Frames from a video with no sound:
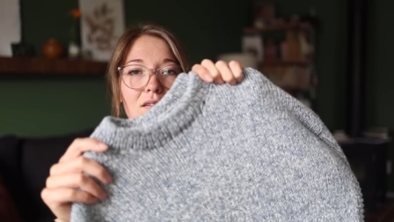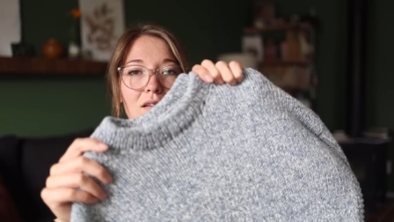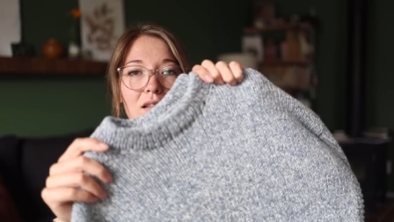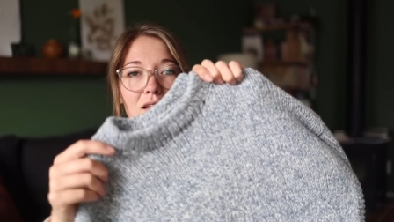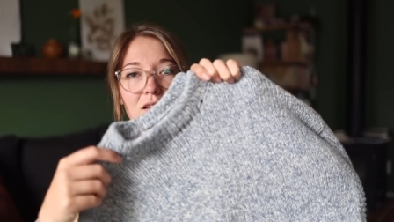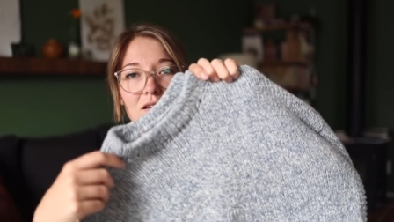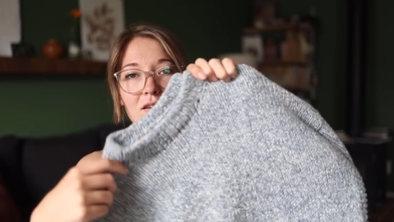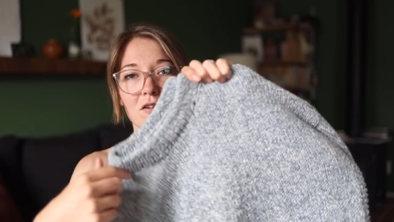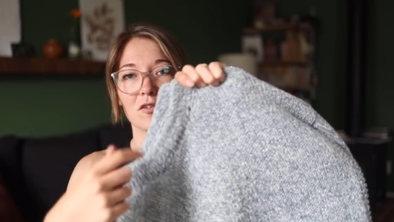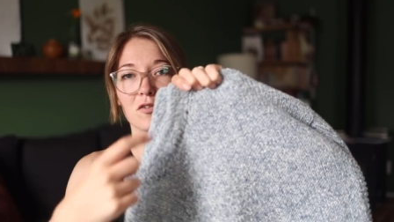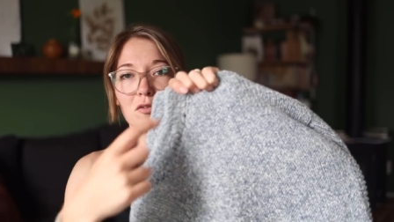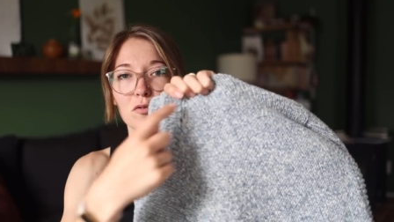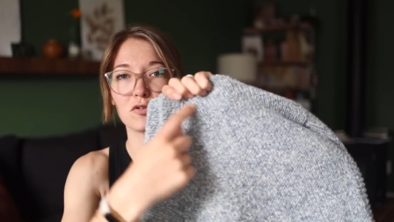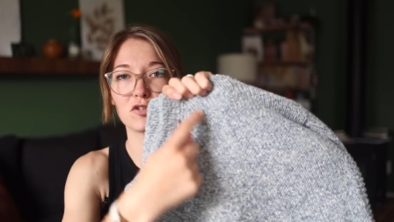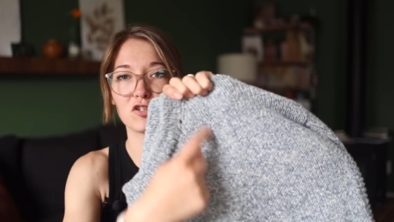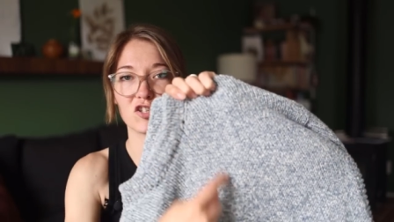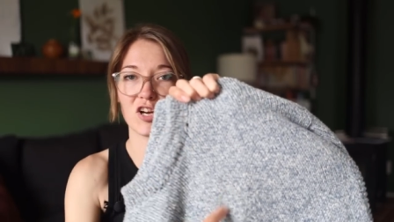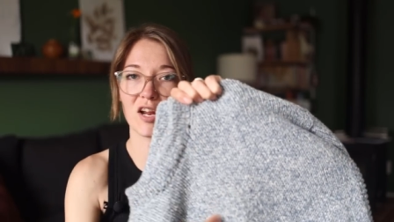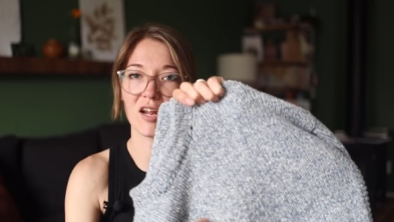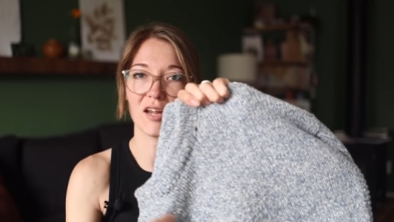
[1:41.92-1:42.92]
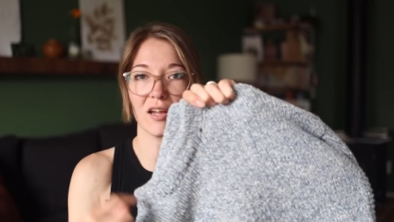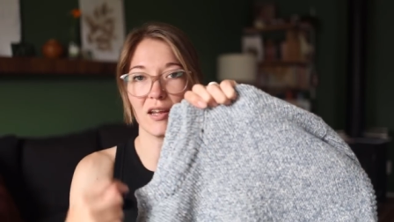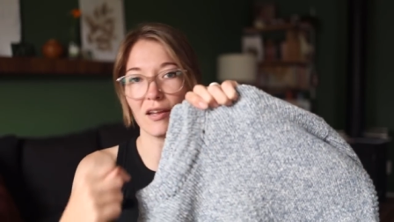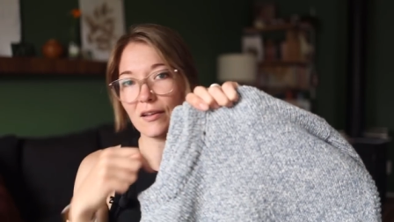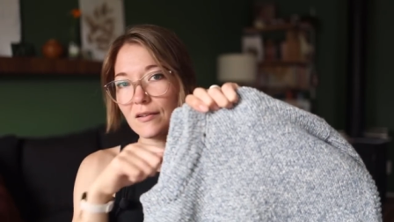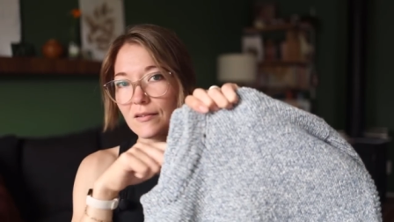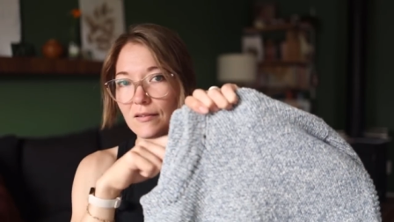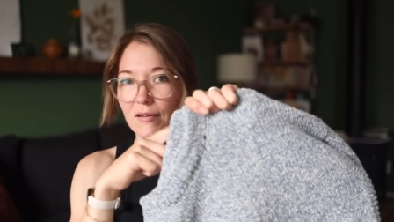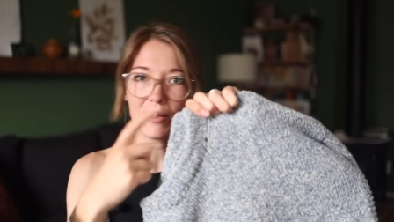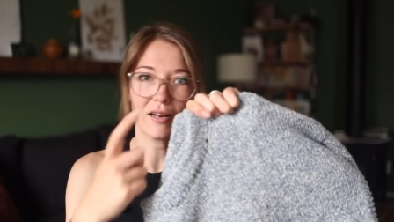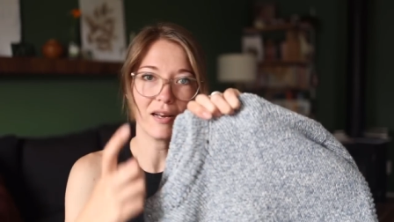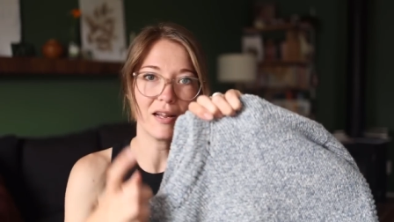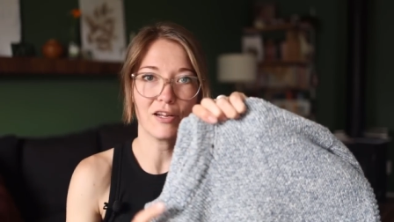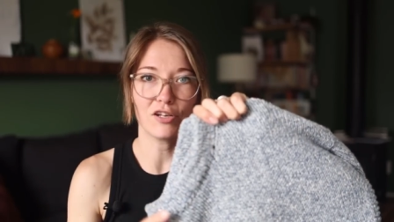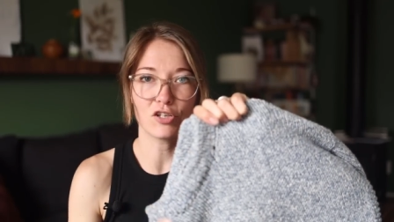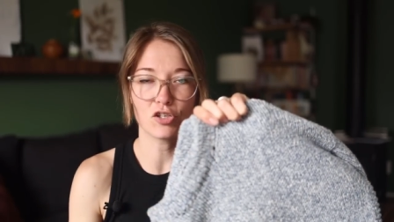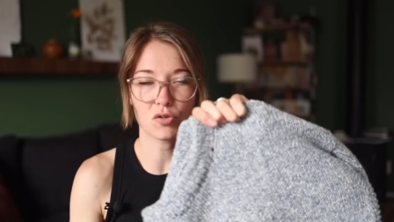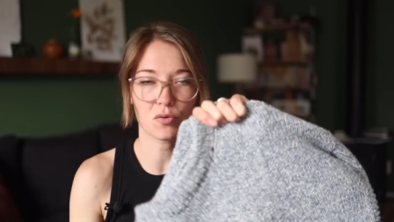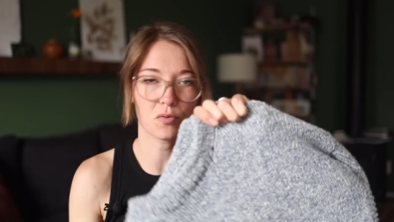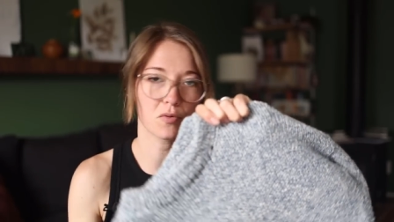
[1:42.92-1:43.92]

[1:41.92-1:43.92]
like crocheting an edge